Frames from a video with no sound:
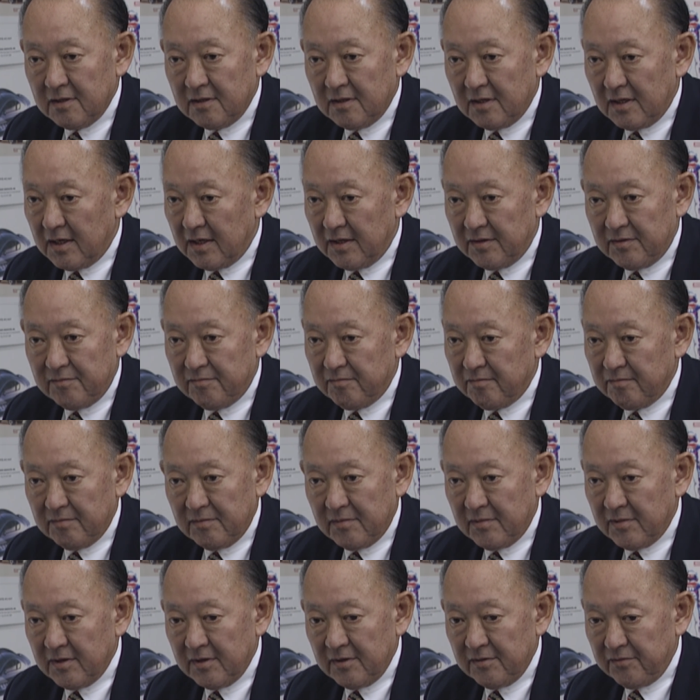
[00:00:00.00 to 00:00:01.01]

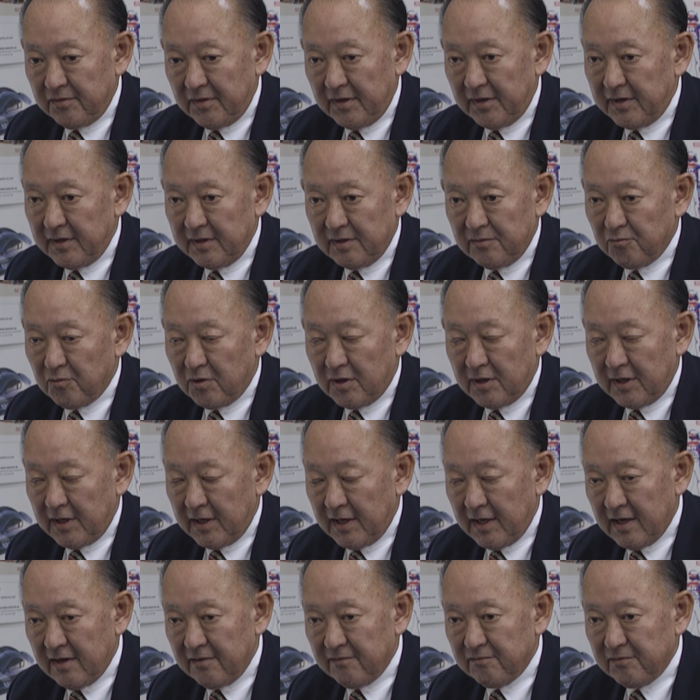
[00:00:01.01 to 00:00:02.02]
They didn't want to
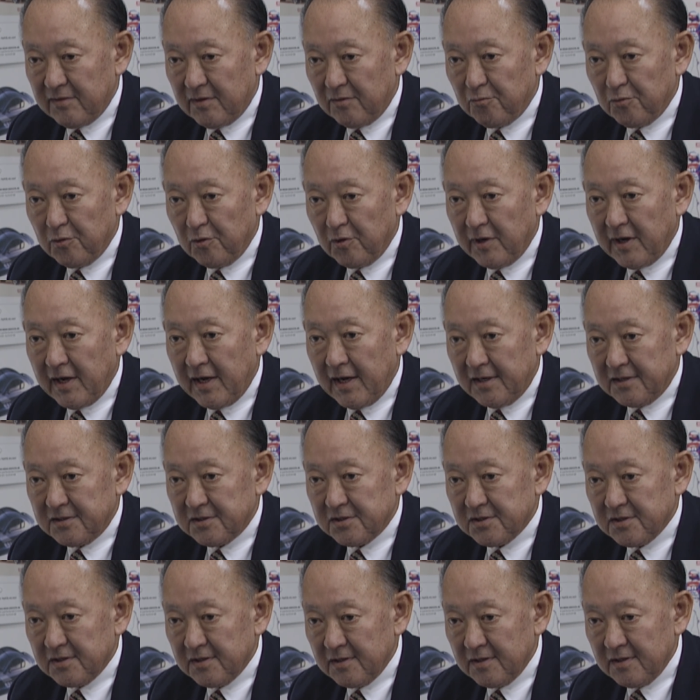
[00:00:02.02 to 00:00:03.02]
have a rear
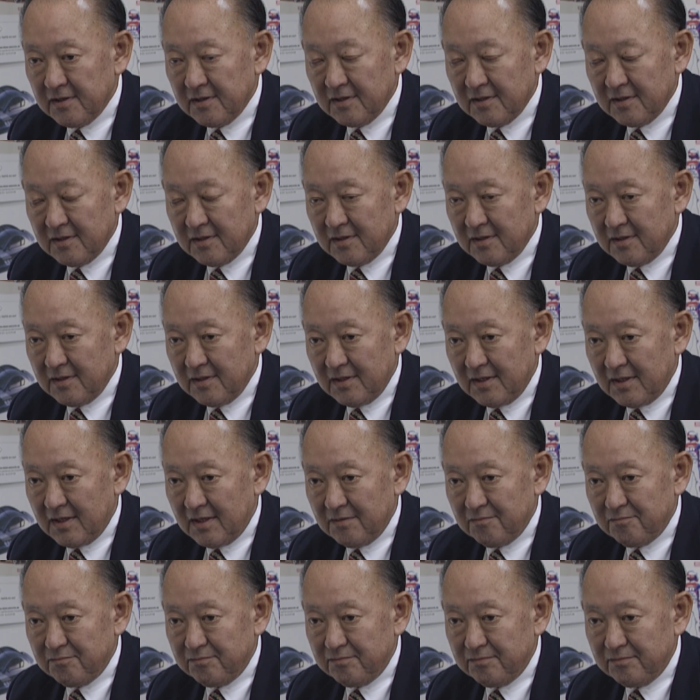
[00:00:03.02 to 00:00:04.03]
hatch.
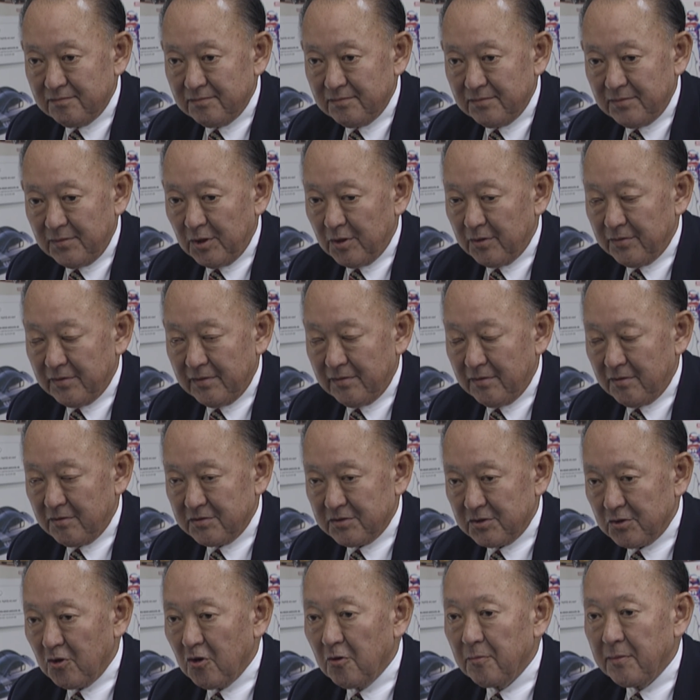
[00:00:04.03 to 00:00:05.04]
You know, there was
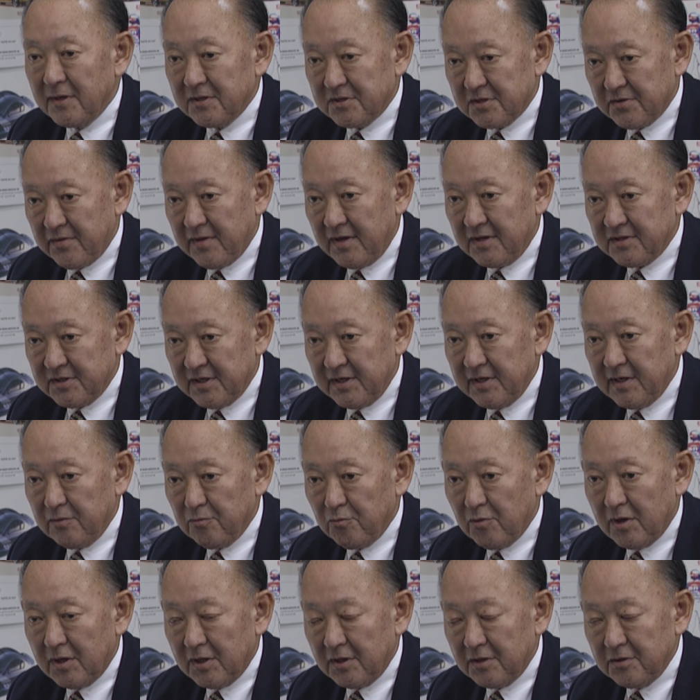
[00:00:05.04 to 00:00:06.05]
a whole bunch of things they didn't
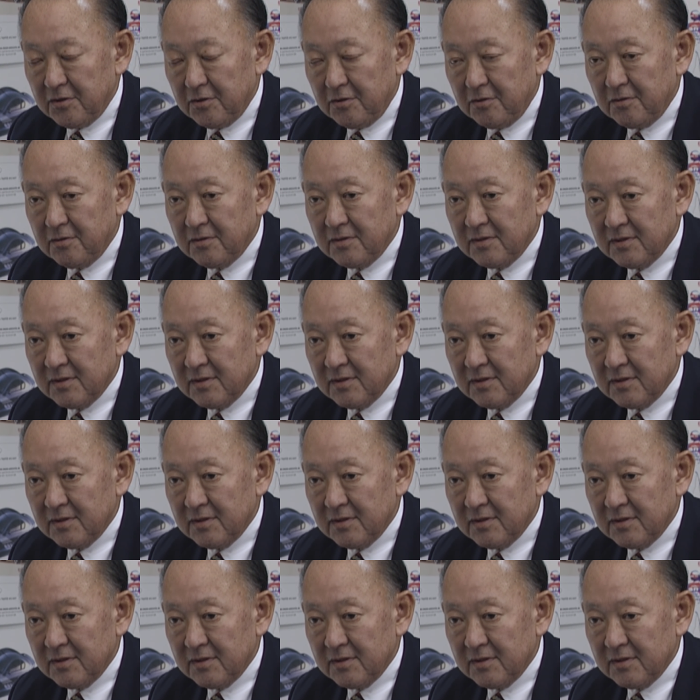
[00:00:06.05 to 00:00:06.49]
want to do.